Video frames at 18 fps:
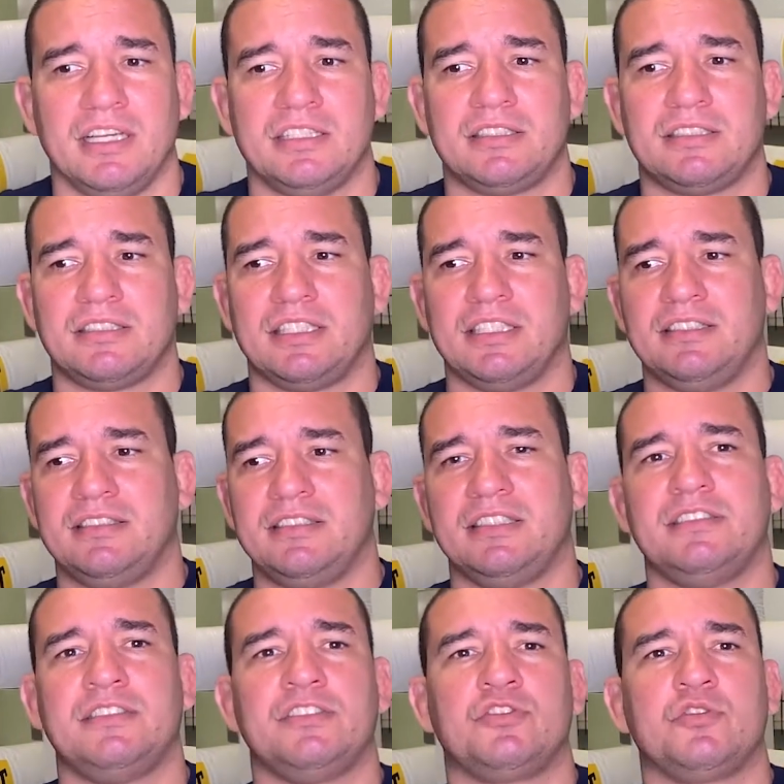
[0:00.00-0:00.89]
It's
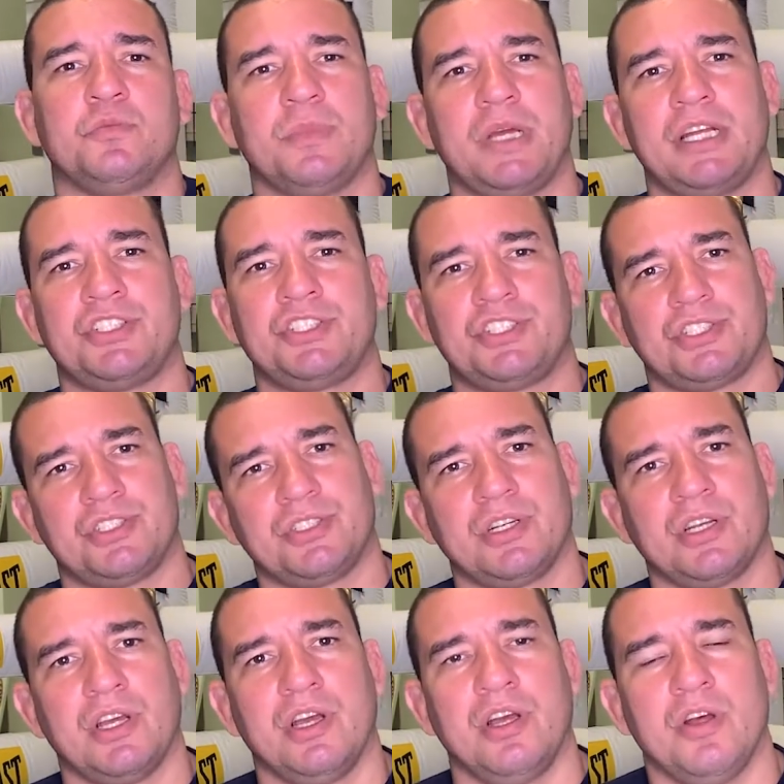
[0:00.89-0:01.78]
easy to match
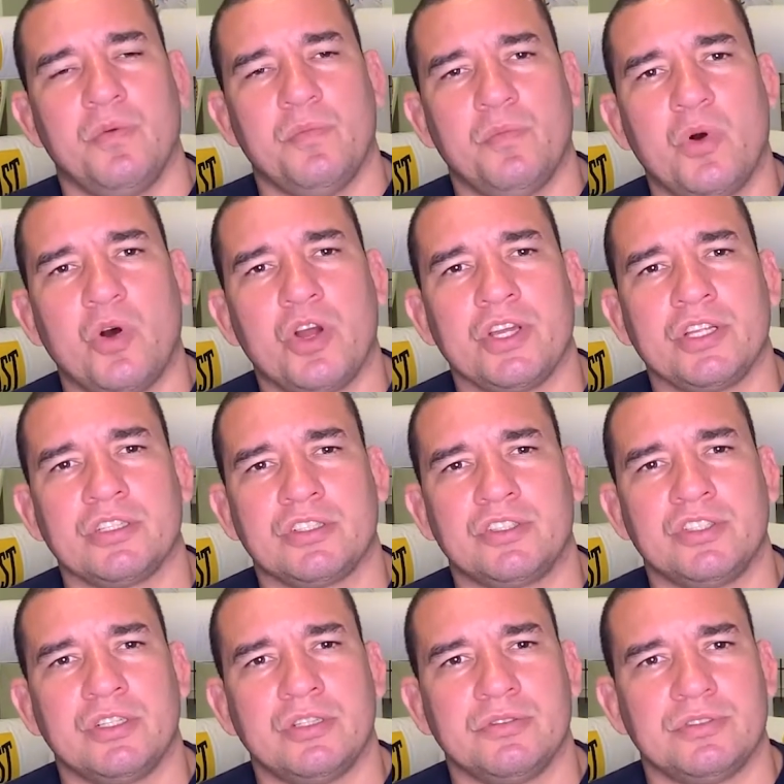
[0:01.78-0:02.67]
boy
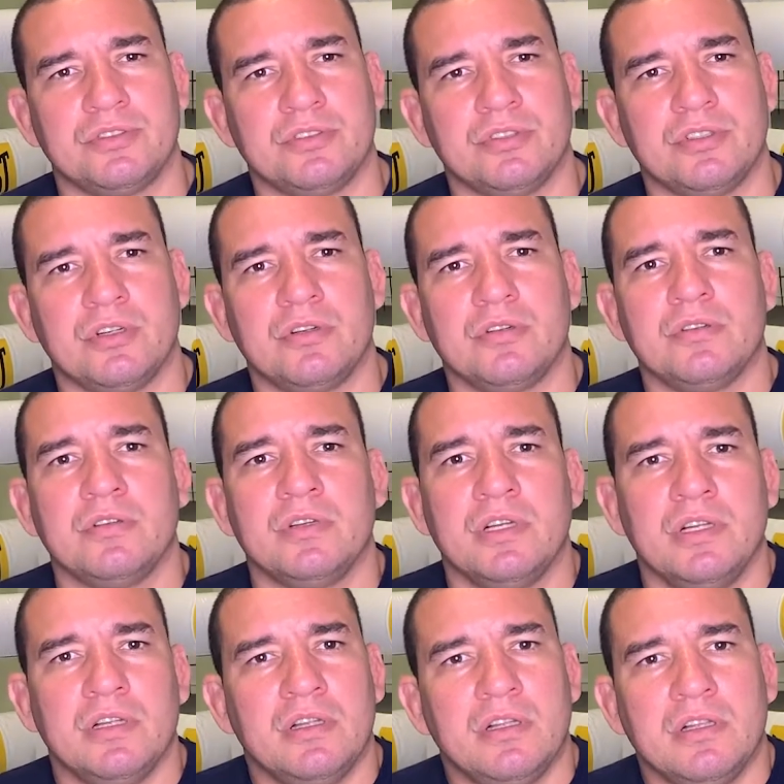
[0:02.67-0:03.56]
and girls, you know.
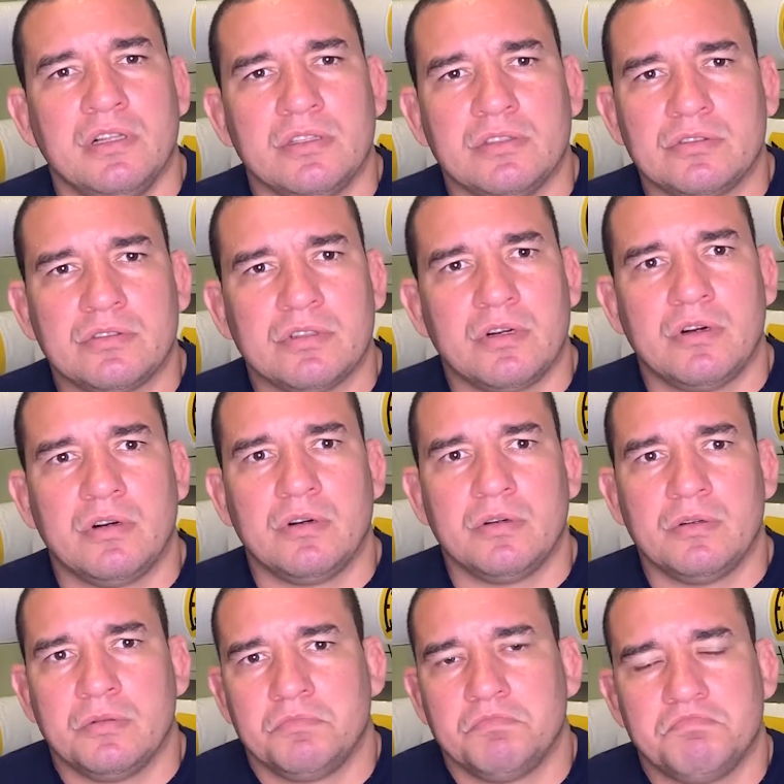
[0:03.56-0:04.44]

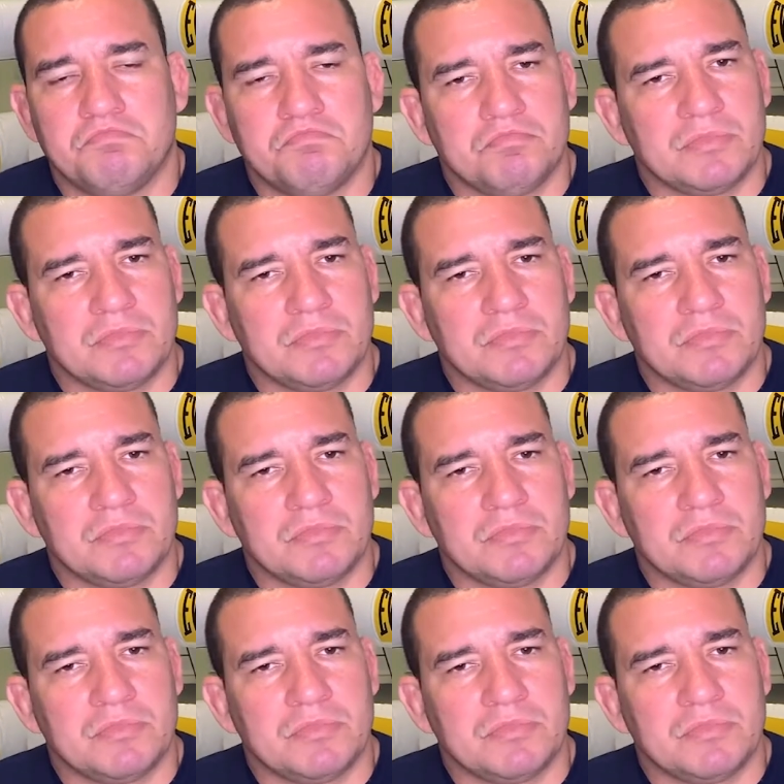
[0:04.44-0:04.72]
So